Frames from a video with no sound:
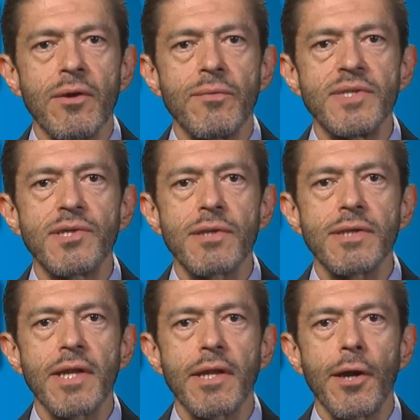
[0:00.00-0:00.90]

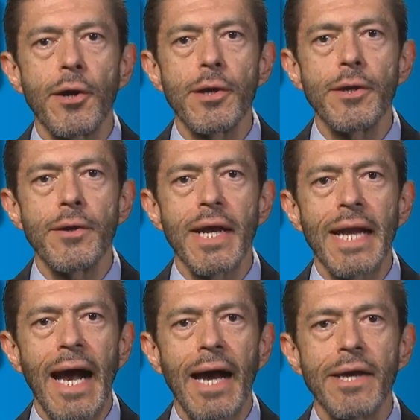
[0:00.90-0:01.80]
resulted in earlier and
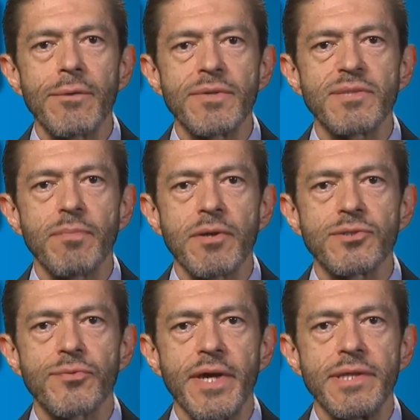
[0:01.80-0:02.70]
higher
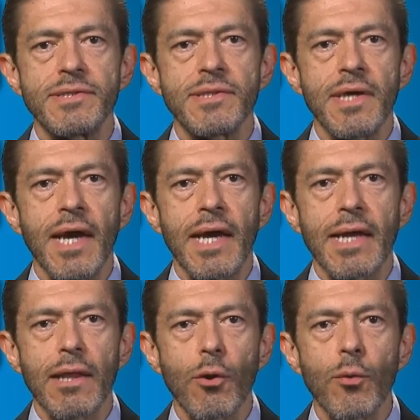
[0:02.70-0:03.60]
response rates and
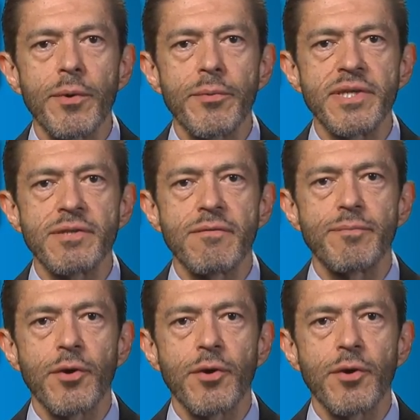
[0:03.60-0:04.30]
a lower risk of